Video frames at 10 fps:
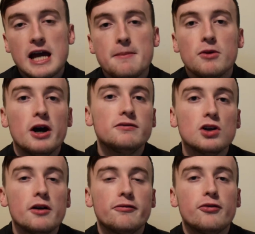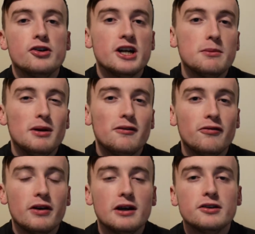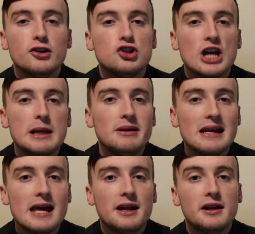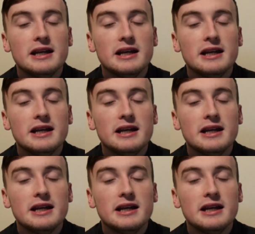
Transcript: them, I've gone for their midfielder, Jamie Lennon.